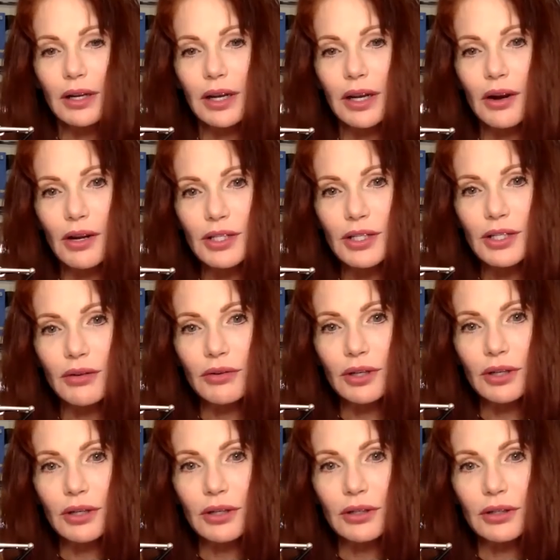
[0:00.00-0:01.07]
and also
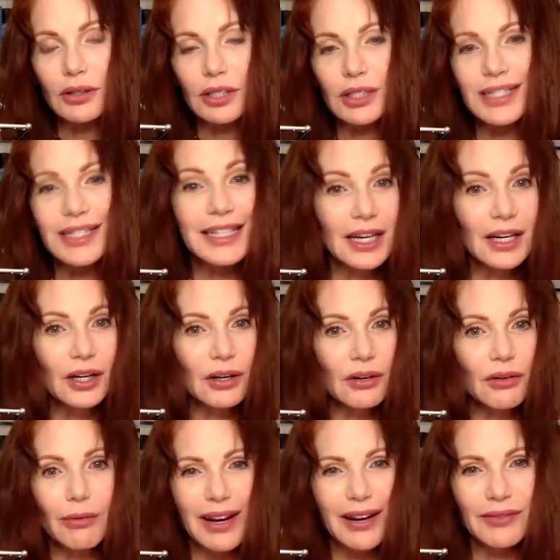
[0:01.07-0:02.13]
the sticker
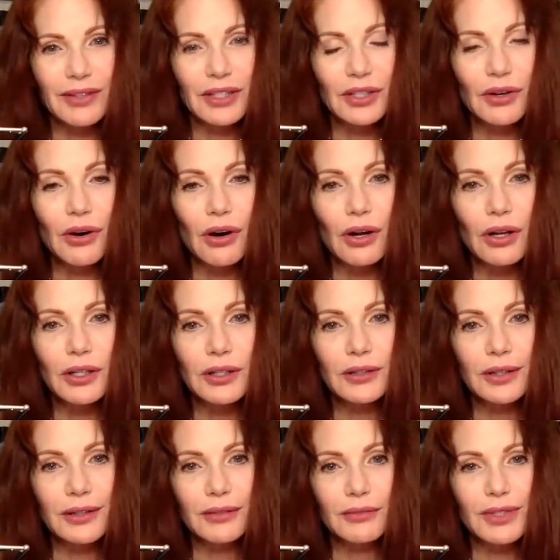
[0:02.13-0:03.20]
or whatever it's called
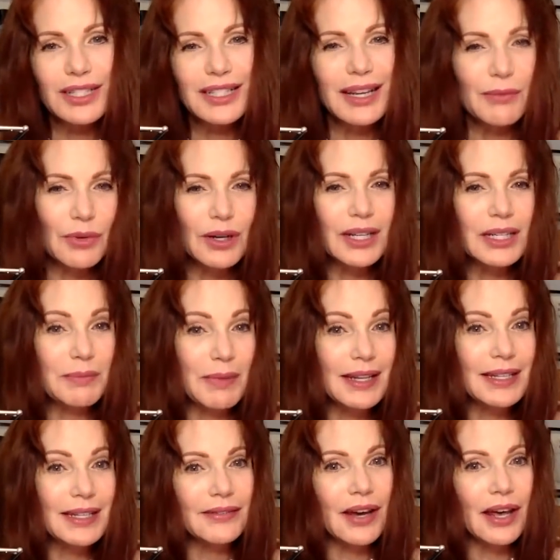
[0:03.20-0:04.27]
that was somewhat
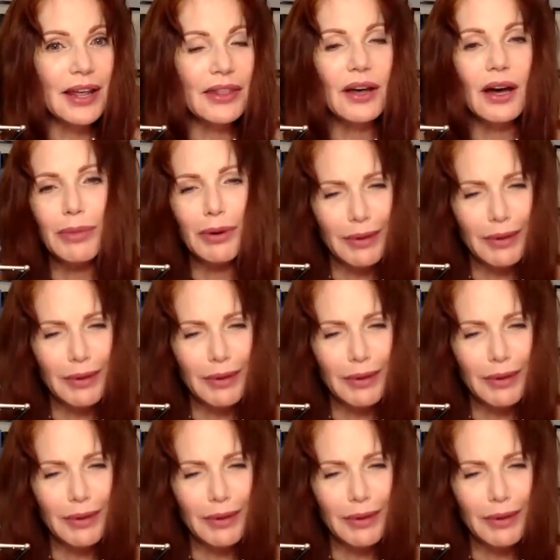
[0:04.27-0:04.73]
expensive, I thought, but